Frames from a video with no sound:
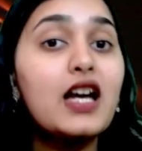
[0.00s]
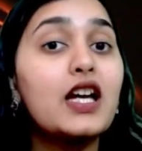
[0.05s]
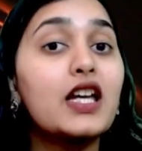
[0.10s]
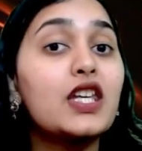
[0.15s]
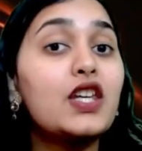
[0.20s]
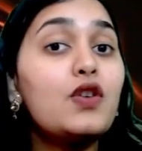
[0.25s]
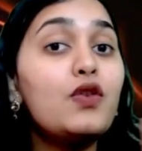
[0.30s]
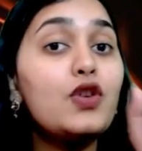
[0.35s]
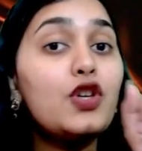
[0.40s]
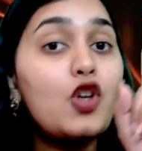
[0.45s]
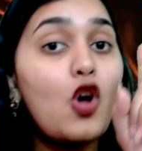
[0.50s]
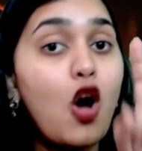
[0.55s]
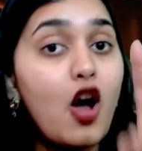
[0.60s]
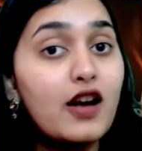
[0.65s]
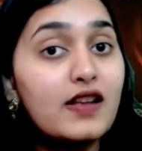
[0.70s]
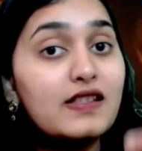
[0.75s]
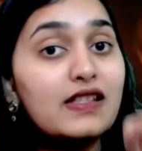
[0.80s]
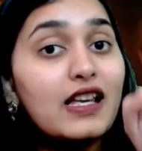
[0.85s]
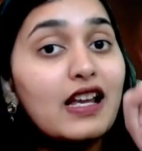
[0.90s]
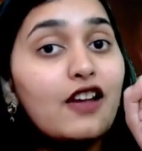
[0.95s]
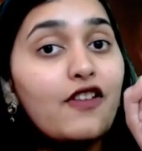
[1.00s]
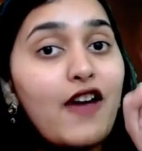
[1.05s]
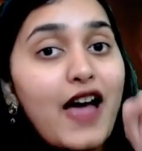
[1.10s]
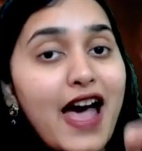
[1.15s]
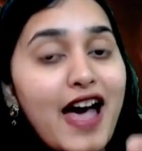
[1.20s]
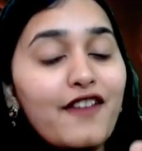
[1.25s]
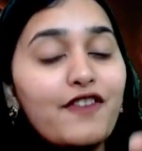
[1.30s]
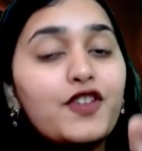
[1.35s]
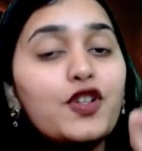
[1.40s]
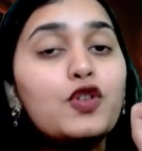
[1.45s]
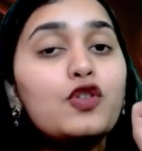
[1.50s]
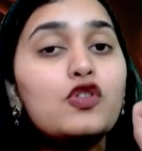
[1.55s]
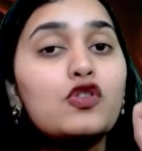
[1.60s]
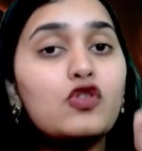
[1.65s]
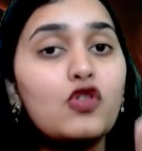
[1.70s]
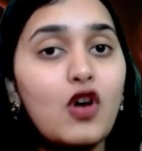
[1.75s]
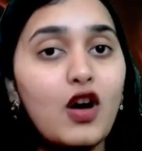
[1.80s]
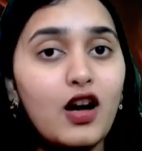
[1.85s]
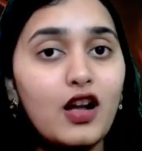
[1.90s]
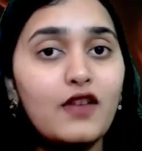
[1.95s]
you yourself have to
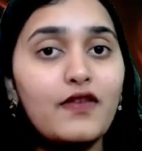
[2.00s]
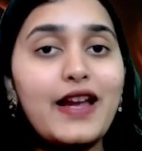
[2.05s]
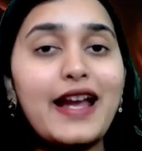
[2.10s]
solve